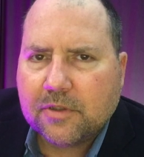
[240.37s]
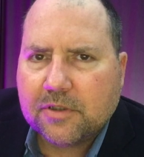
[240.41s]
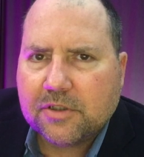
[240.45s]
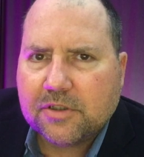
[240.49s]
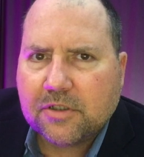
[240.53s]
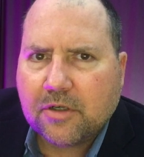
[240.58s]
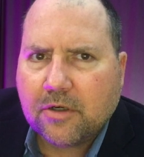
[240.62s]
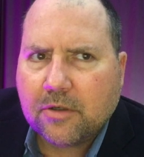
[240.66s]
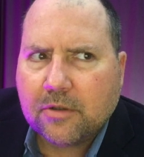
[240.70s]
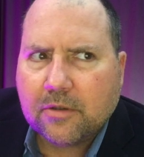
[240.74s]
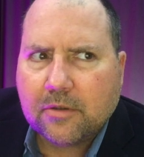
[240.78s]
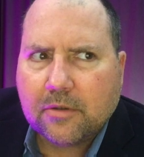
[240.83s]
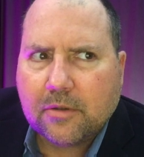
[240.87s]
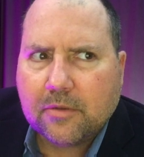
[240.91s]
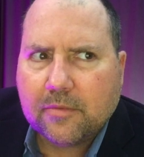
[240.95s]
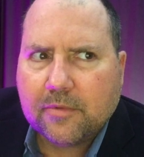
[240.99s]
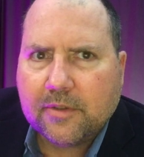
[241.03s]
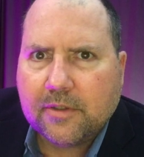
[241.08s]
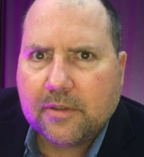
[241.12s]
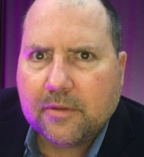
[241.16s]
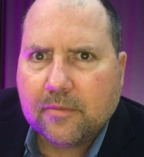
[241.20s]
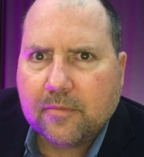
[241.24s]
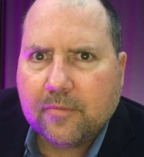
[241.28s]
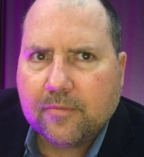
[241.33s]
the star,
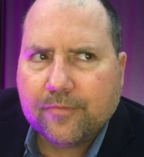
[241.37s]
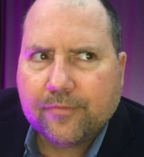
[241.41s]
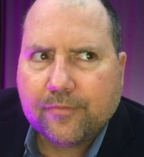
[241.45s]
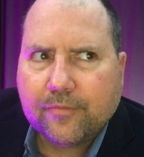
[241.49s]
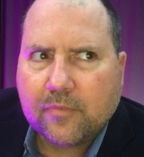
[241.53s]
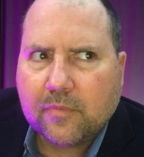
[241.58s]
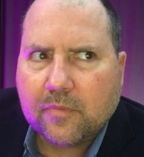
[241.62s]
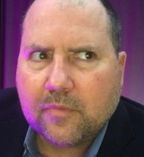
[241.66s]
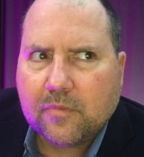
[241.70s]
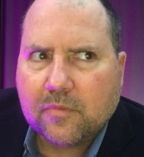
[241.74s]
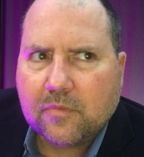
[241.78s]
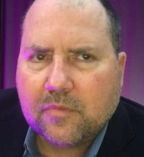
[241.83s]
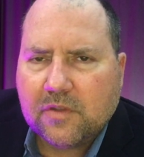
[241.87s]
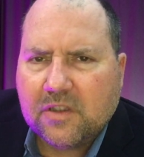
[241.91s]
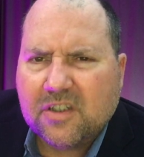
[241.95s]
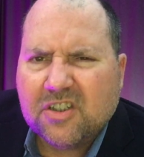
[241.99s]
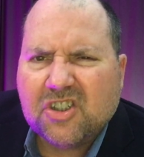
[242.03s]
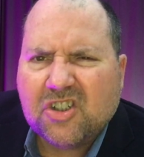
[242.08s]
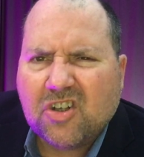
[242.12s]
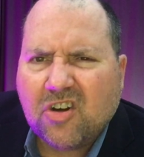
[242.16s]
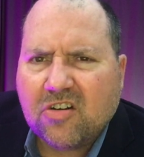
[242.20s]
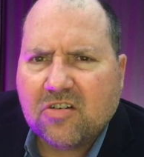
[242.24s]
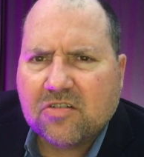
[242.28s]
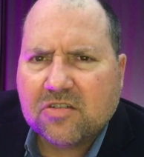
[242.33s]
the the
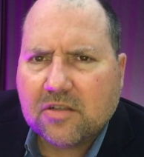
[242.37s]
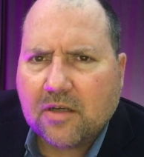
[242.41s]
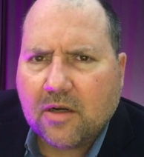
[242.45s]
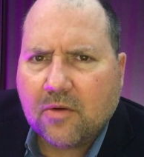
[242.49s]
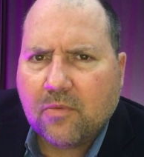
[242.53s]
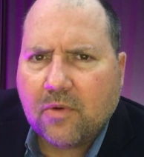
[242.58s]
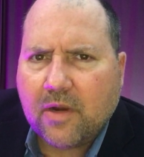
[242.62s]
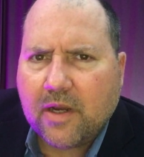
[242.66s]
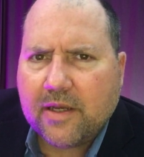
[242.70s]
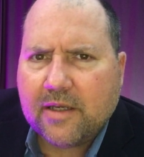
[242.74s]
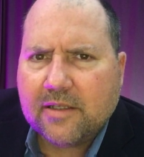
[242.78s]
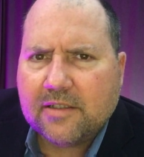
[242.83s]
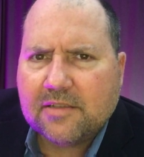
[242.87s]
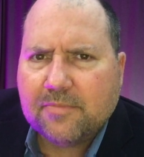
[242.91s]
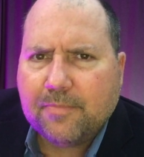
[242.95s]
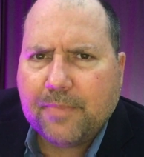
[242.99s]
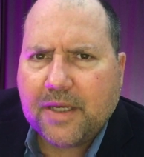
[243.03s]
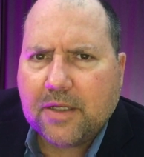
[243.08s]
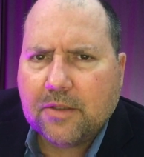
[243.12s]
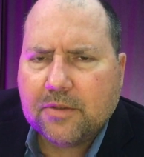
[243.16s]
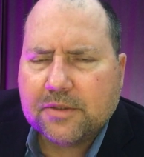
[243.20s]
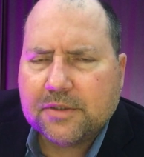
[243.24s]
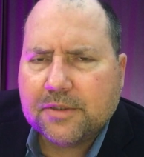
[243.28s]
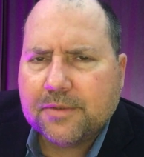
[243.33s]
stars, Orion's
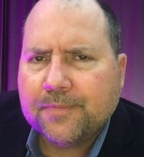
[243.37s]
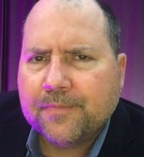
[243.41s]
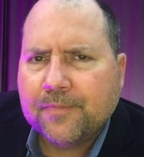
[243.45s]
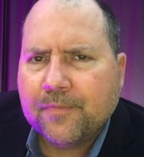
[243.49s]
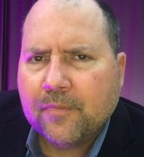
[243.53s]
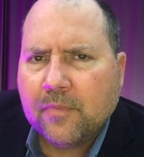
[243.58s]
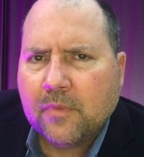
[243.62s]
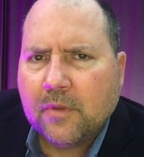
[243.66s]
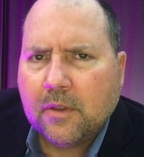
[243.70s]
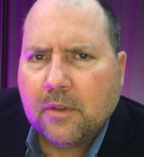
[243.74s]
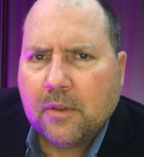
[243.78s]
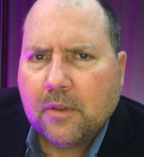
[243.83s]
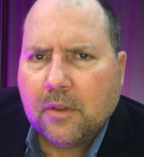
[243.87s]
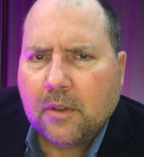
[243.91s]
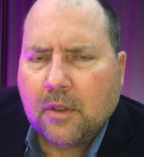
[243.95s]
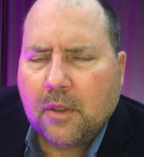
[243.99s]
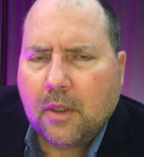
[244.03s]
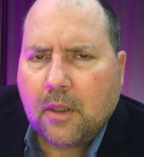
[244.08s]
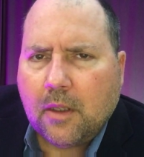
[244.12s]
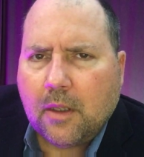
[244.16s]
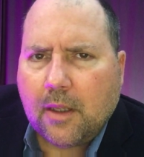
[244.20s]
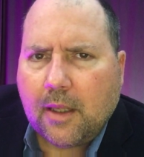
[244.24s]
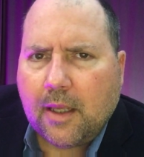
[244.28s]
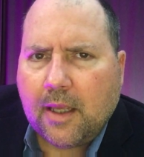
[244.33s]
belt,
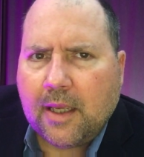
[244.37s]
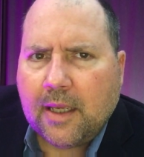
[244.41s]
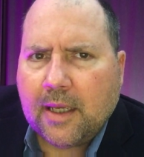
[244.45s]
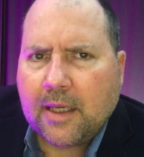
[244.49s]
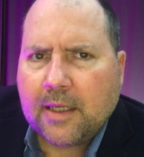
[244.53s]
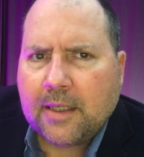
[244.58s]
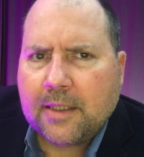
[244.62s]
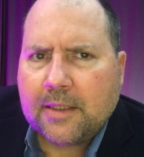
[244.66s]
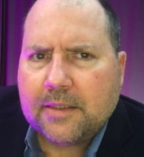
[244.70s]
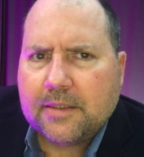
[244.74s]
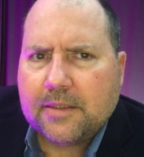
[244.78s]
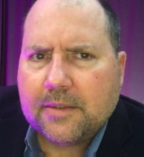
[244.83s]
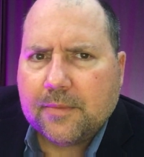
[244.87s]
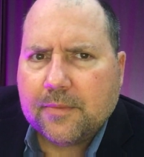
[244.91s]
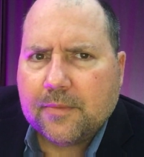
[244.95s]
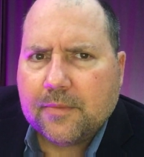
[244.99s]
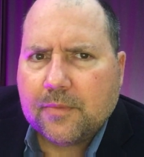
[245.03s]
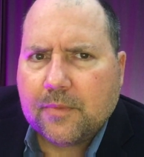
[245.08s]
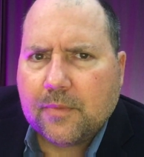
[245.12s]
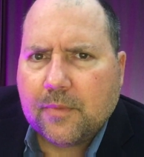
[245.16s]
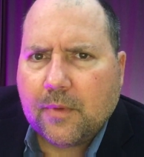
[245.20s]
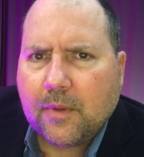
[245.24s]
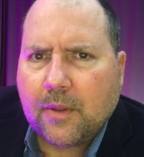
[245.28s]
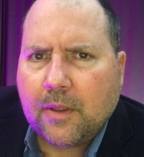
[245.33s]
and
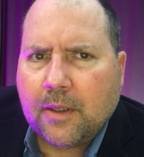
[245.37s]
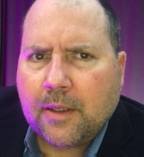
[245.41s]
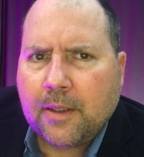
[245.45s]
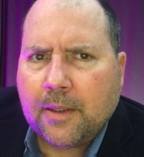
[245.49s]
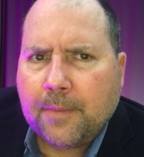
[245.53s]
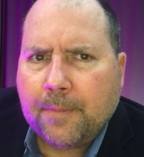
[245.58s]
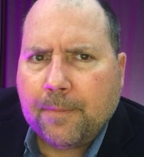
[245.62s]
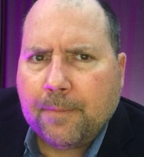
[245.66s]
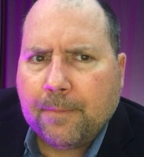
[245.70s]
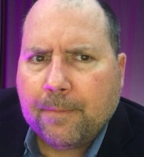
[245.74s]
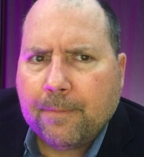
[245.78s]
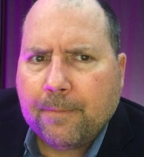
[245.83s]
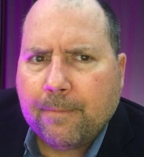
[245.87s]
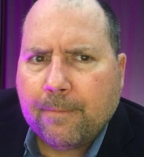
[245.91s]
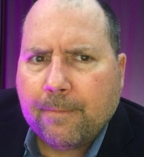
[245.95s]
um,